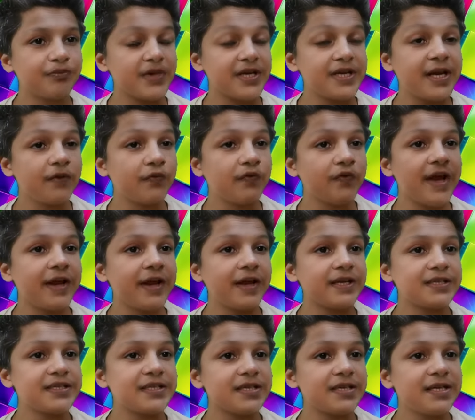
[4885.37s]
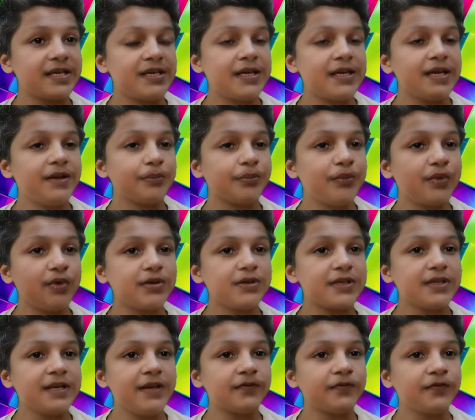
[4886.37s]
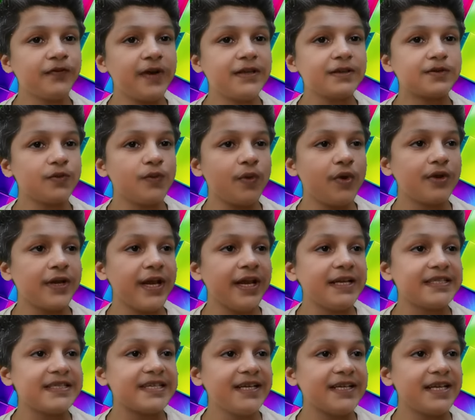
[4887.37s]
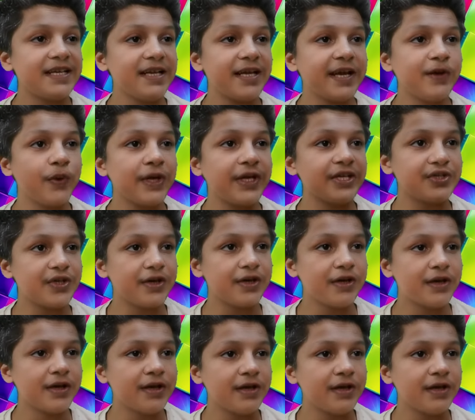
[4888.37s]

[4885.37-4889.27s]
but I find it a mostly fun sword and sandal adventure.